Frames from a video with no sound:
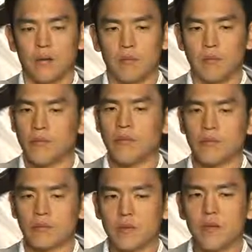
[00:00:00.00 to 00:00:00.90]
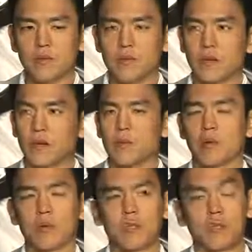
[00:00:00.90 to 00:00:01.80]
most of it was me, I think. I
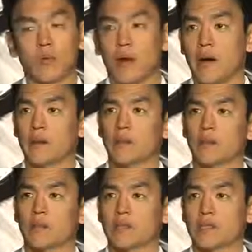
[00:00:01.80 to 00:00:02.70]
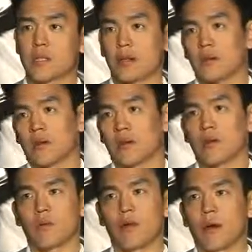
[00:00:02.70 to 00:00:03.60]
mean, we did the wire work. Chris and I were
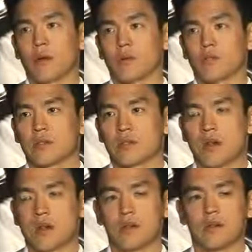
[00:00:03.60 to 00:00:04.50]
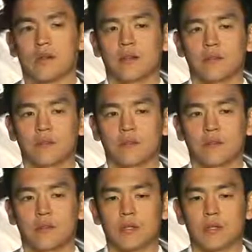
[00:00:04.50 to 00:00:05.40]
on the wires as well, and
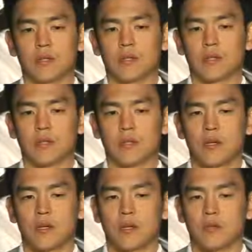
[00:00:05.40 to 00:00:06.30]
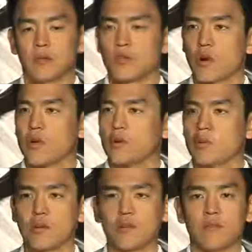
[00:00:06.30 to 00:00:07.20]
we tried to
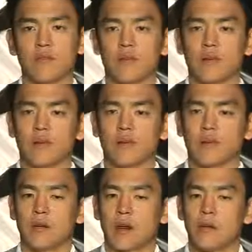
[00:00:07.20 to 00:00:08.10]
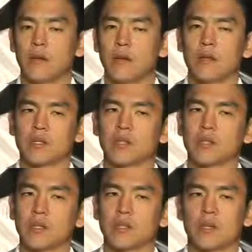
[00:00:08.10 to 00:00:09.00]
give, I really wanted to give
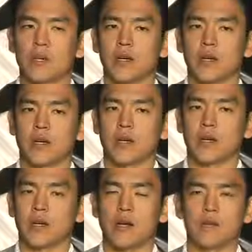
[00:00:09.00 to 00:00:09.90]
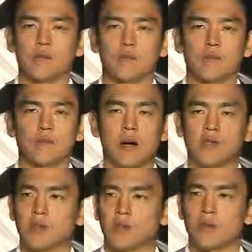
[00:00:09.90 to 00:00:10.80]
JJ as
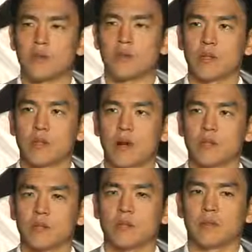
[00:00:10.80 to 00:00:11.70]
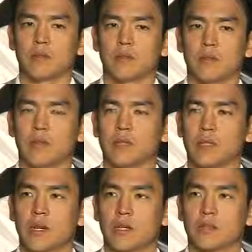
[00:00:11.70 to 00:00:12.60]
much as humanly possible for him to
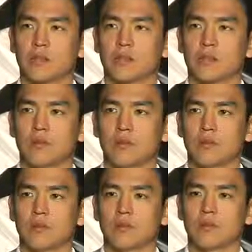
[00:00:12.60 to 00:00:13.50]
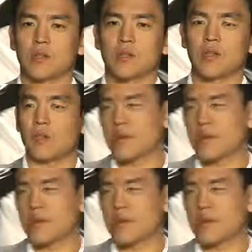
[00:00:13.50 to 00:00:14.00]
cut to, so that he